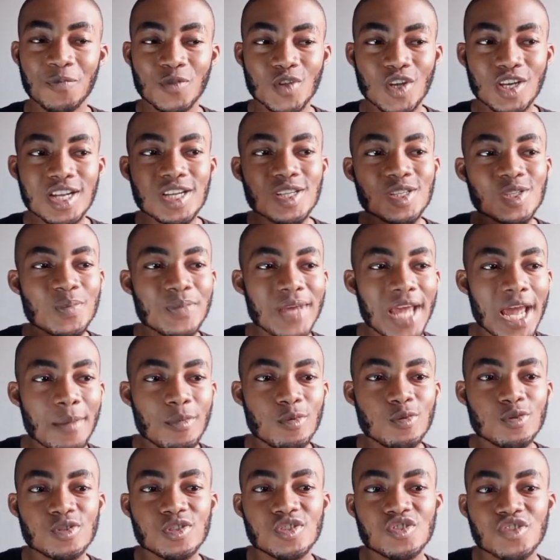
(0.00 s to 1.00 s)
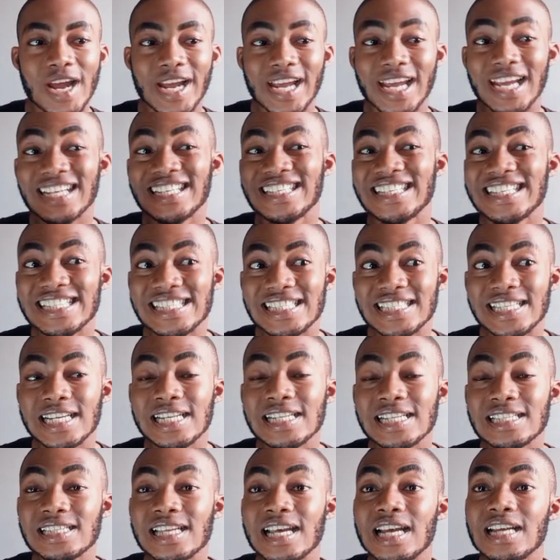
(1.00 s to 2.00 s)
You need to be able to strike a
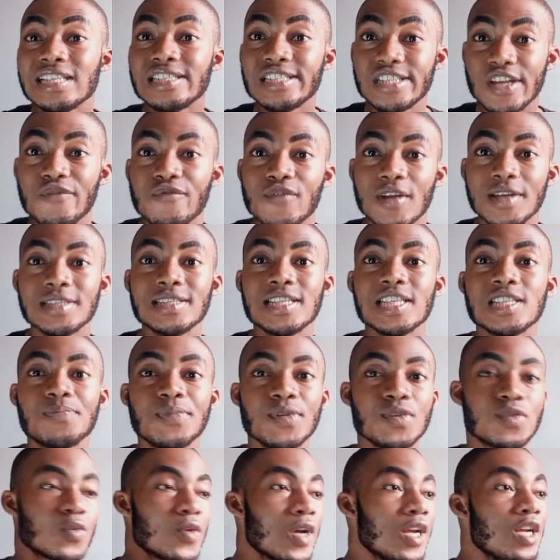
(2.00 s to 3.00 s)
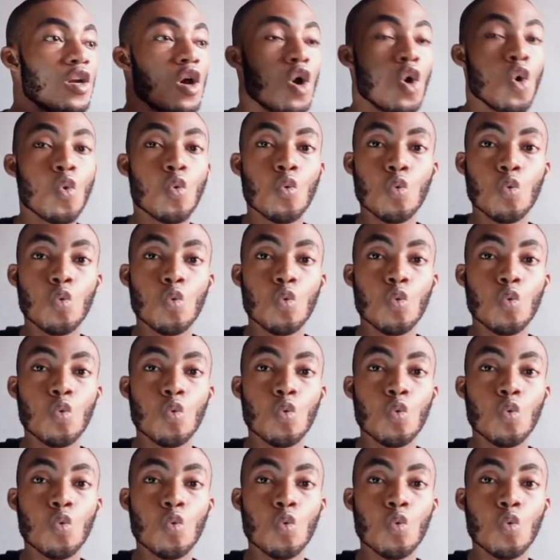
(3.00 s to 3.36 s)
distinct differences between